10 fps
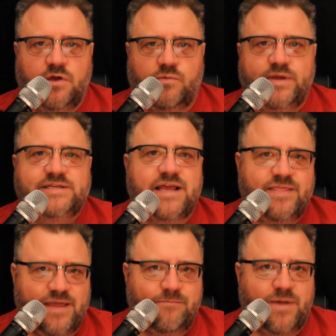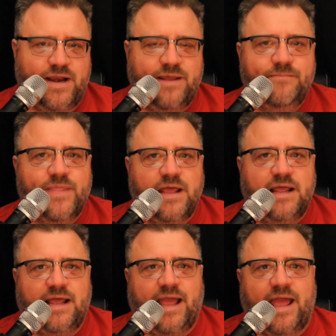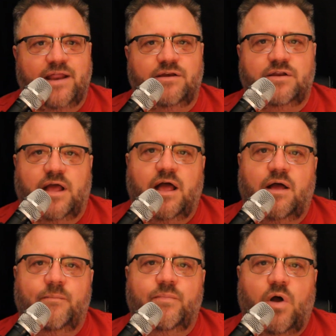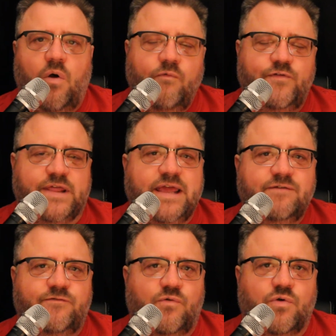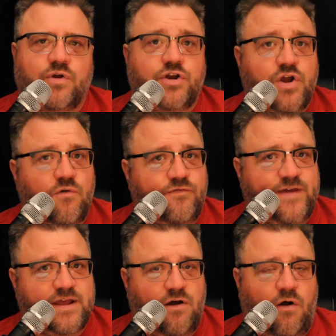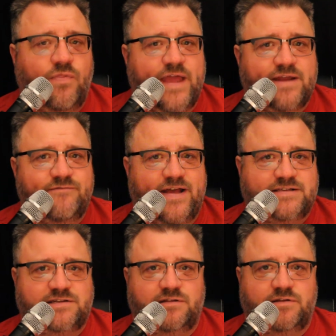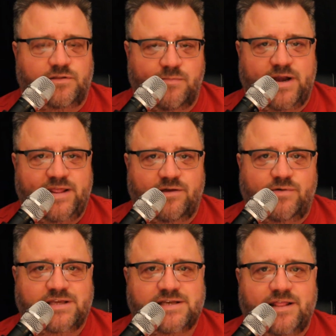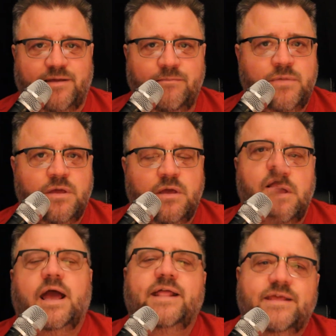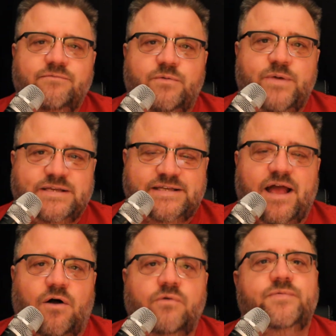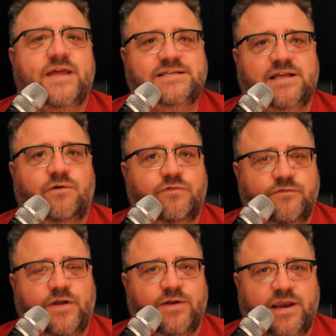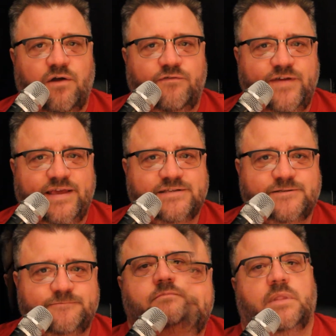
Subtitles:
We send them money, and hopefully for no fee at all, they invest the money that we send them. And then when we sell, they sell for very low fees.